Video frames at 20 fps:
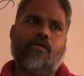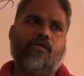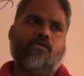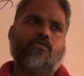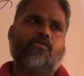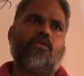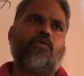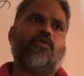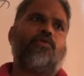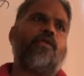
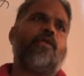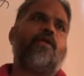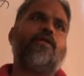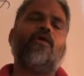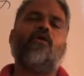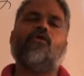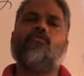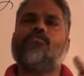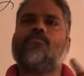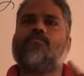So utility
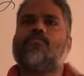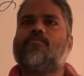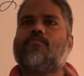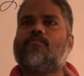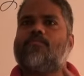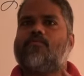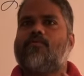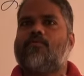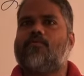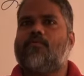of
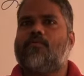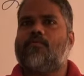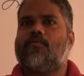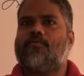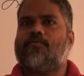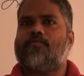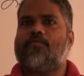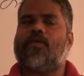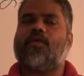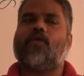
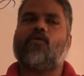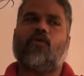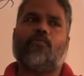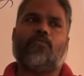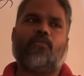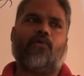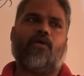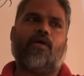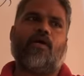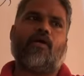particular
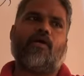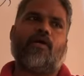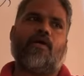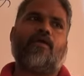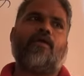product,